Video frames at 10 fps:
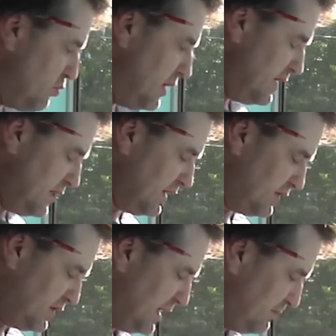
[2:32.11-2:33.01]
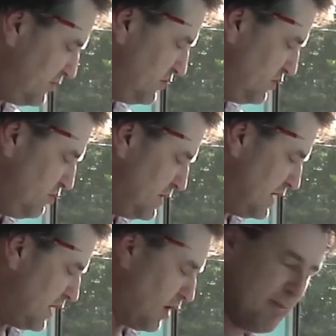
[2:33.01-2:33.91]
one, it seems to, uh,
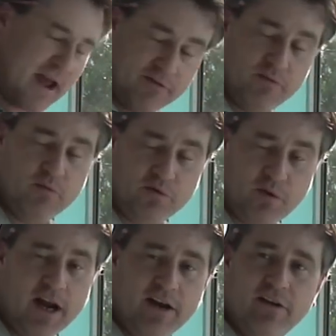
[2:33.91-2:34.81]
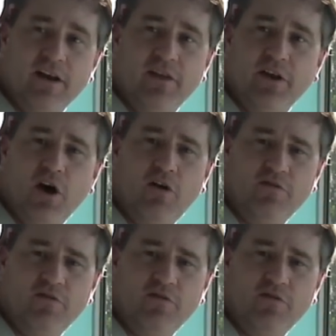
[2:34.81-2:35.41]
our math was right and they all